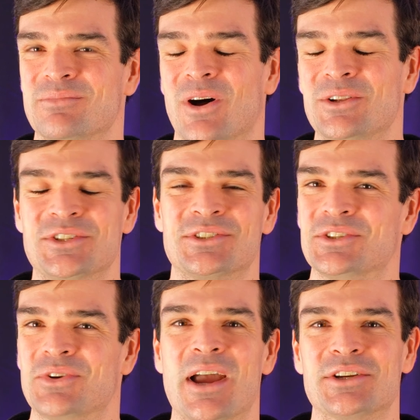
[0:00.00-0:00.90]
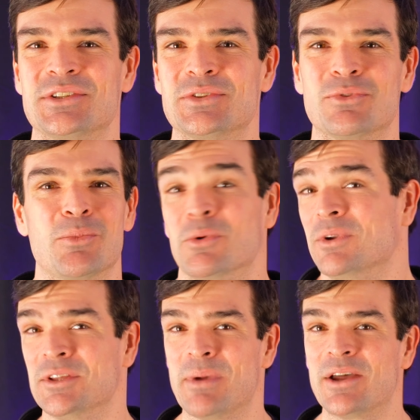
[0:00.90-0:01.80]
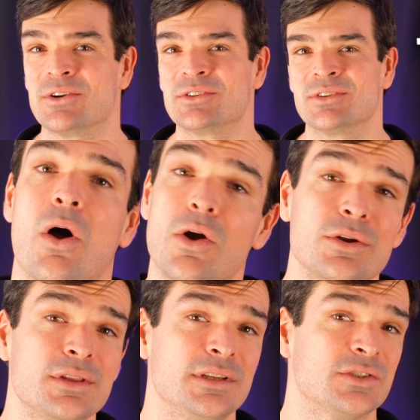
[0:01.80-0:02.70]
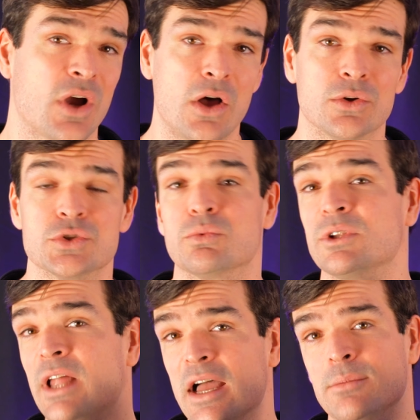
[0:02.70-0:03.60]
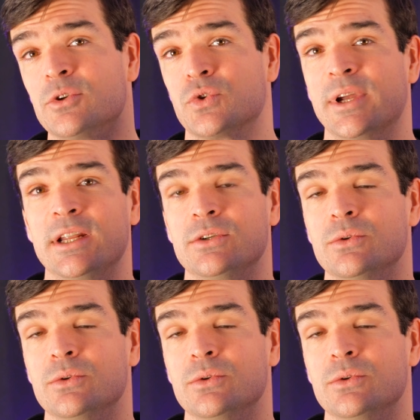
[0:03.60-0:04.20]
all just distractions from what really matters. Are these collars reliable training